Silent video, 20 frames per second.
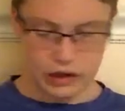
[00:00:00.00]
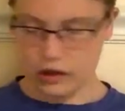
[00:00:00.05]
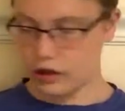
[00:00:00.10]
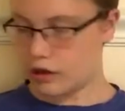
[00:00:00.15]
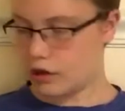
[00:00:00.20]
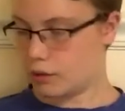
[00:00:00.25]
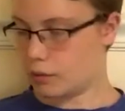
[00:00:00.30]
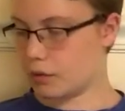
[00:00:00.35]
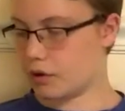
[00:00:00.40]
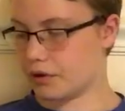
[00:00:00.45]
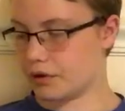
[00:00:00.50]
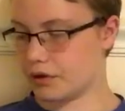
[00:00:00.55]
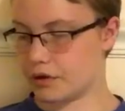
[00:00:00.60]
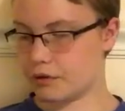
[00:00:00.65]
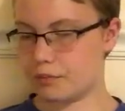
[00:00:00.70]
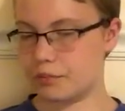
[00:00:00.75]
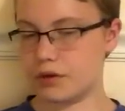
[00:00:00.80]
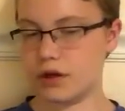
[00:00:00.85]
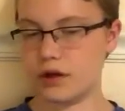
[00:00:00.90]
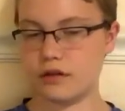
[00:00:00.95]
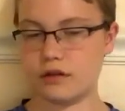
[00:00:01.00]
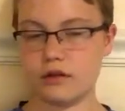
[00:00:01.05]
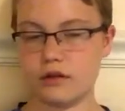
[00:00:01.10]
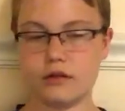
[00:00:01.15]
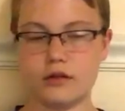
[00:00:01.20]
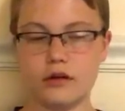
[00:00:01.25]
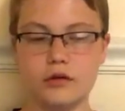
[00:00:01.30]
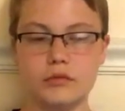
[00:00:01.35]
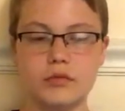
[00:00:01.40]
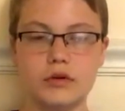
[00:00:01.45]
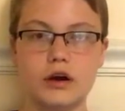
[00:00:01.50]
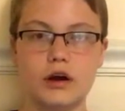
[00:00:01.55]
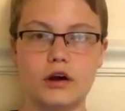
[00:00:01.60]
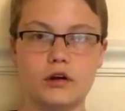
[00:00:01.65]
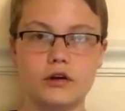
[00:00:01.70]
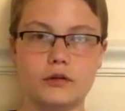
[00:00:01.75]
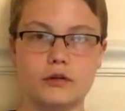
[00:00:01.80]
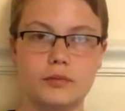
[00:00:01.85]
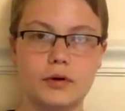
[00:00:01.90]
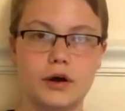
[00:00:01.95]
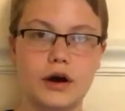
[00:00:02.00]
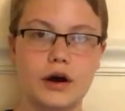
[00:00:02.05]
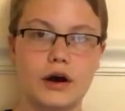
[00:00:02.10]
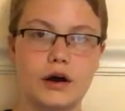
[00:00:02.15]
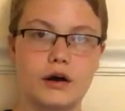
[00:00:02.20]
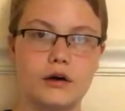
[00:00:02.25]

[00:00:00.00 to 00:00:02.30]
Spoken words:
well, this place is going to be occupado